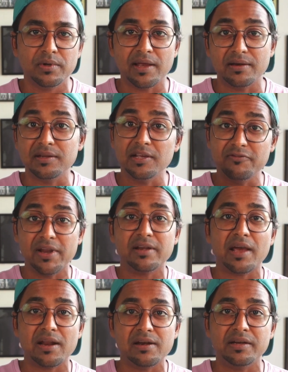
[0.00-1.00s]
and event
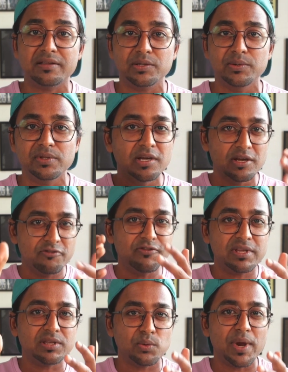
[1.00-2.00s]
analytics tools
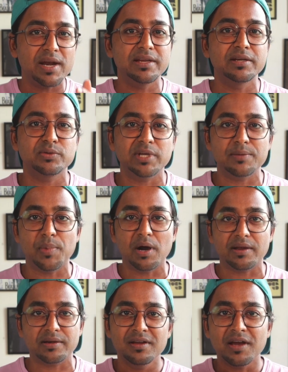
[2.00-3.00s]
fit squarely into that
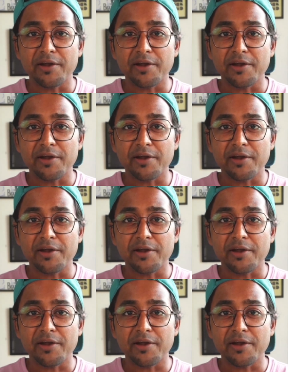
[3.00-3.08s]
bucket.